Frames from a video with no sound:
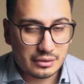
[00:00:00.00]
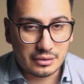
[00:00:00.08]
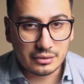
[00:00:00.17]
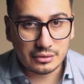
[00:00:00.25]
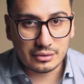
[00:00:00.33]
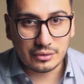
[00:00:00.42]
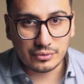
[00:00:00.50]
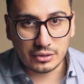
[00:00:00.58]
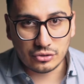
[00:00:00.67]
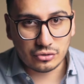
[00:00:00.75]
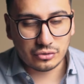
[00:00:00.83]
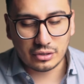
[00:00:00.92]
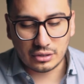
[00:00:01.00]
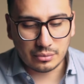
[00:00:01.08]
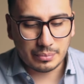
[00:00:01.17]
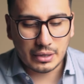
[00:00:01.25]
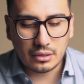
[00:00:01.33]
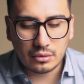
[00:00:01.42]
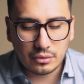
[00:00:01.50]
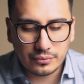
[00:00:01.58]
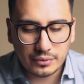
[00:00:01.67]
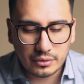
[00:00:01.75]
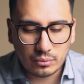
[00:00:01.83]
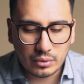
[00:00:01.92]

This is definitely just like the penny loafer,